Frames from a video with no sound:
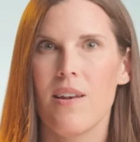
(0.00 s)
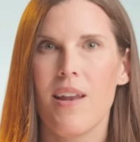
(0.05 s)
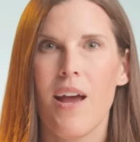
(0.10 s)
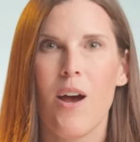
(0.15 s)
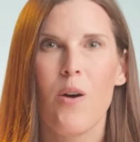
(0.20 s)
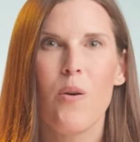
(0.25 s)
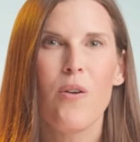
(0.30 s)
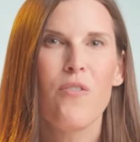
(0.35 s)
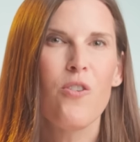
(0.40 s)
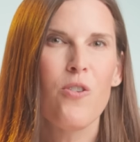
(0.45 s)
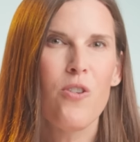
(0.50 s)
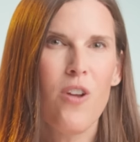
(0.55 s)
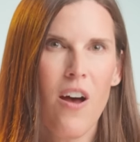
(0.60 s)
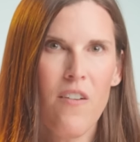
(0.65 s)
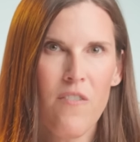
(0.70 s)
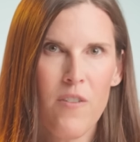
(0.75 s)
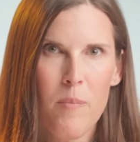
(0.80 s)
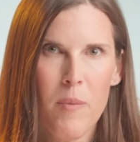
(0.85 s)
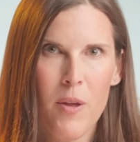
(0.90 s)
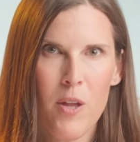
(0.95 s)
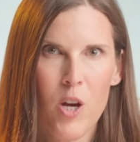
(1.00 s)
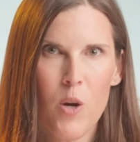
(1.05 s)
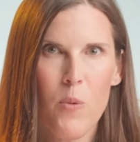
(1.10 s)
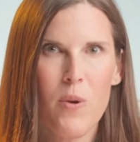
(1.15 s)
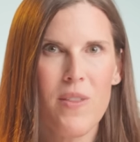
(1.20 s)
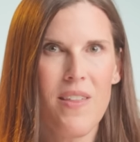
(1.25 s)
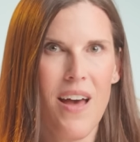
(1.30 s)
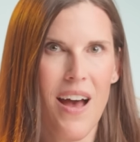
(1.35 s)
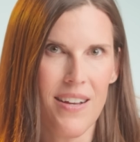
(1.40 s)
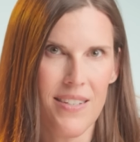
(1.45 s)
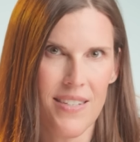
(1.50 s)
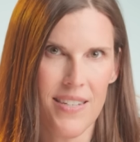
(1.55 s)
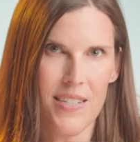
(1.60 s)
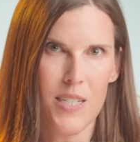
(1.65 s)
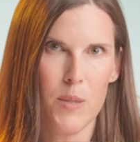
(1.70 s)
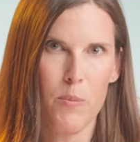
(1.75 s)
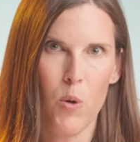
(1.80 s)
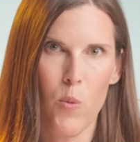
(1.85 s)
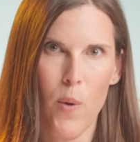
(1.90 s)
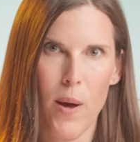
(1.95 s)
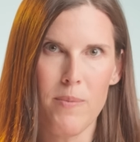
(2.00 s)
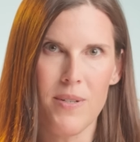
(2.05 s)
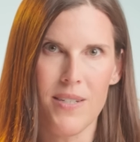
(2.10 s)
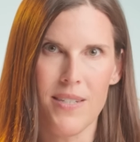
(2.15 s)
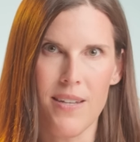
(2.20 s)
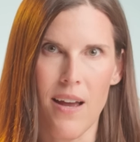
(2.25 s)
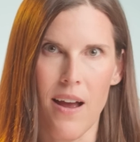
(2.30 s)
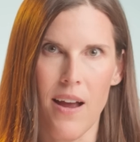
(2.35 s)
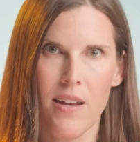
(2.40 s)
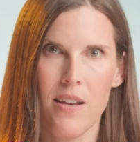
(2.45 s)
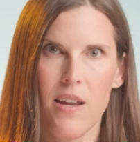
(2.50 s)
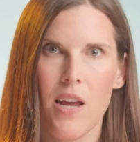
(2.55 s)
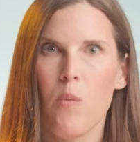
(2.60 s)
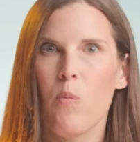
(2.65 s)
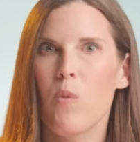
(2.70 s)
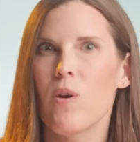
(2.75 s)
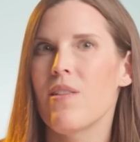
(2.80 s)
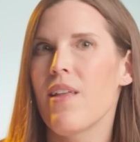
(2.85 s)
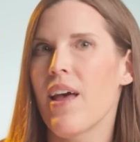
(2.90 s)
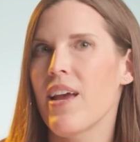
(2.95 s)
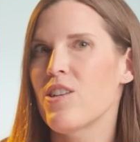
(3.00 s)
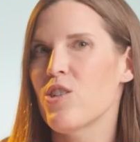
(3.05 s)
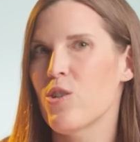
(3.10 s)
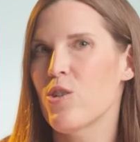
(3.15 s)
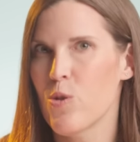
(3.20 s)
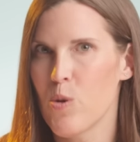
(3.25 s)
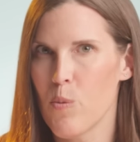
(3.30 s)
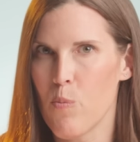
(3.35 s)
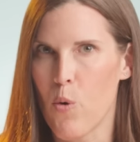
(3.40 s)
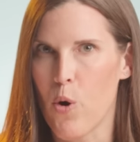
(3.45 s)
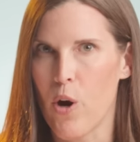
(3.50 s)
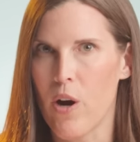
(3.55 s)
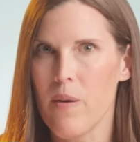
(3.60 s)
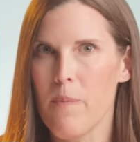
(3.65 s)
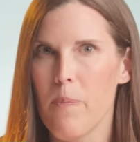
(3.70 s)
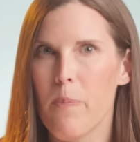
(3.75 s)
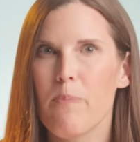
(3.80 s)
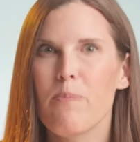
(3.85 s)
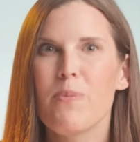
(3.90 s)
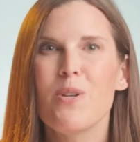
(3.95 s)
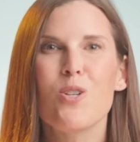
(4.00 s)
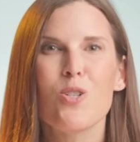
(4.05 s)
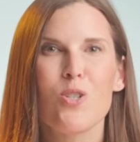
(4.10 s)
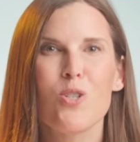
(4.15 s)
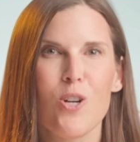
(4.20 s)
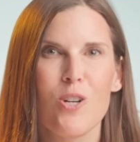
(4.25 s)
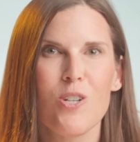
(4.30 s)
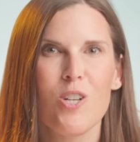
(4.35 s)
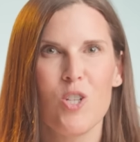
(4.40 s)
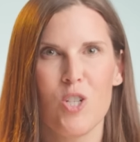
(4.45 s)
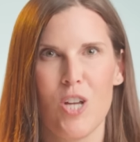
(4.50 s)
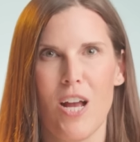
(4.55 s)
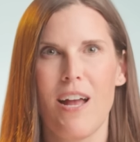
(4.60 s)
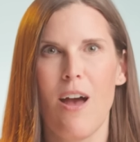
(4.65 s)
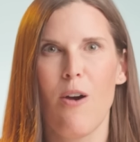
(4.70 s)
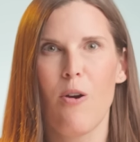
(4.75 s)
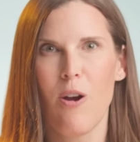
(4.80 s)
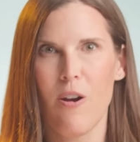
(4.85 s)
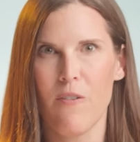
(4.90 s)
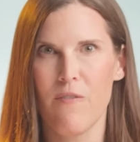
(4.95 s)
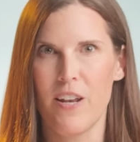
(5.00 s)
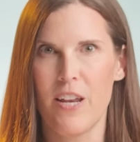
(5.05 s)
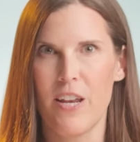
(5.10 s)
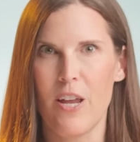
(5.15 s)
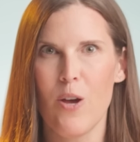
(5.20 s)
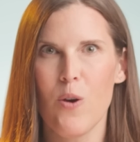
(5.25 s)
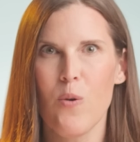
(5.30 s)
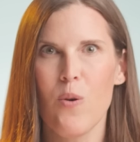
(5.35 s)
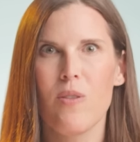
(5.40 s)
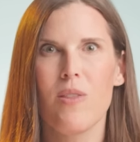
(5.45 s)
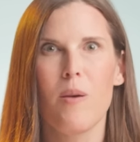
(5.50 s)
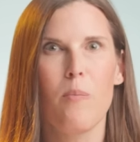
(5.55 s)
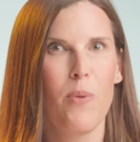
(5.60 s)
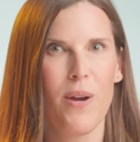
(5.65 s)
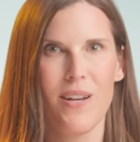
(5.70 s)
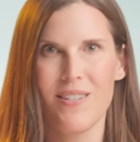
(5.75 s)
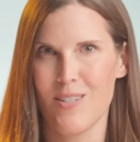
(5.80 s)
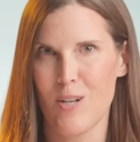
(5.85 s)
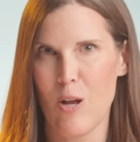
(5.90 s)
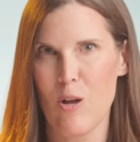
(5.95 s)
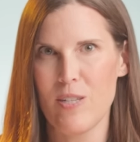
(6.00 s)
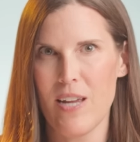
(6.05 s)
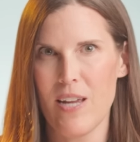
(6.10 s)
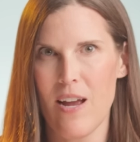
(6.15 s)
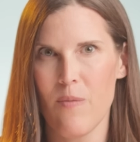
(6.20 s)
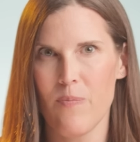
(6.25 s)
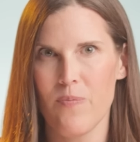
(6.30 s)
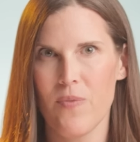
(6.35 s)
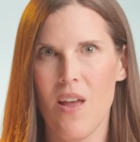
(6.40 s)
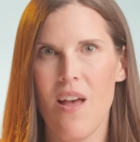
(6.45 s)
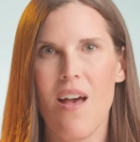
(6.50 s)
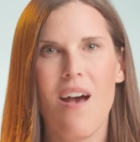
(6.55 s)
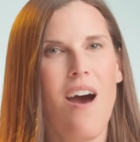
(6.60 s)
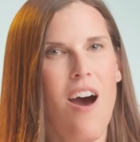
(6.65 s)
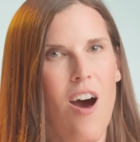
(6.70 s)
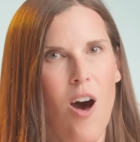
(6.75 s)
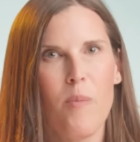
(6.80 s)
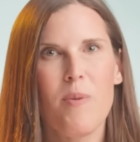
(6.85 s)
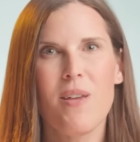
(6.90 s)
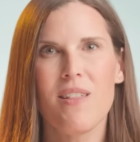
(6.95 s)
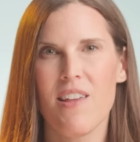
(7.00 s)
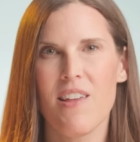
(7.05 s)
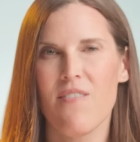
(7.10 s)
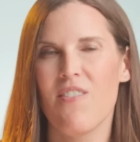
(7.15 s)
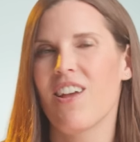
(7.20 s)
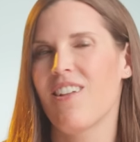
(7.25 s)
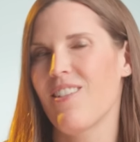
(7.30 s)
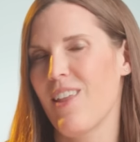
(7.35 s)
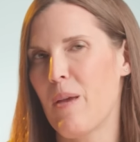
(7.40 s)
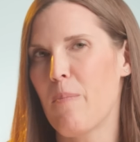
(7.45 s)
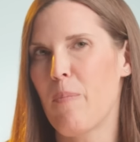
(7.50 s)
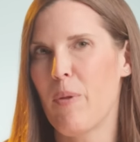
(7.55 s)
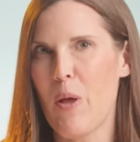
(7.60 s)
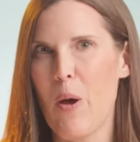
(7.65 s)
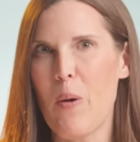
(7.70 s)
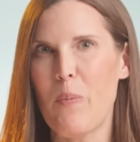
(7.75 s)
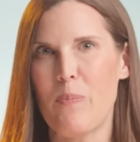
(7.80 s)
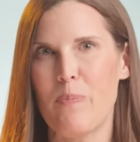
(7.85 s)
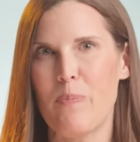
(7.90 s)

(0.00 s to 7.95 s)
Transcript: Now, if you're not familiar with accessible web design and would like to learn more, be sure to check out our video that breaks it all down. I'll be leaving a link below.